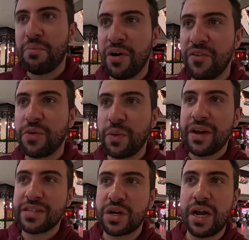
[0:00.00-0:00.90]
Perfect way
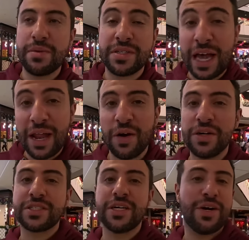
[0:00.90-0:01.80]
to describe this. And
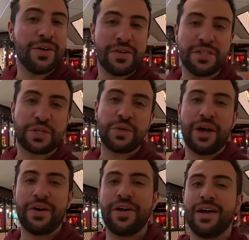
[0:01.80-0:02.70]
also, it's cool
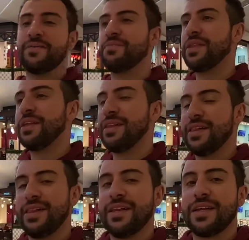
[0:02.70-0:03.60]
area.
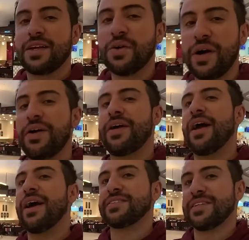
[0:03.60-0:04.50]
Cool
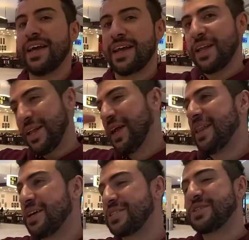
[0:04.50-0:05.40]
area as in like, it
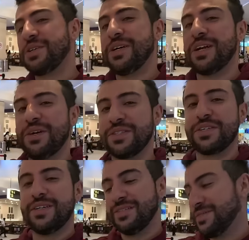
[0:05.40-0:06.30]
looks cool and
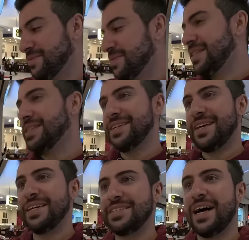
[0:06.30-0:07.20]
also
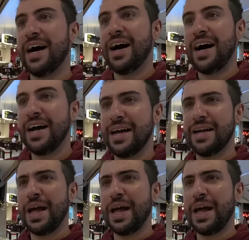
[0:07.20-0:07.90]
it's not hot.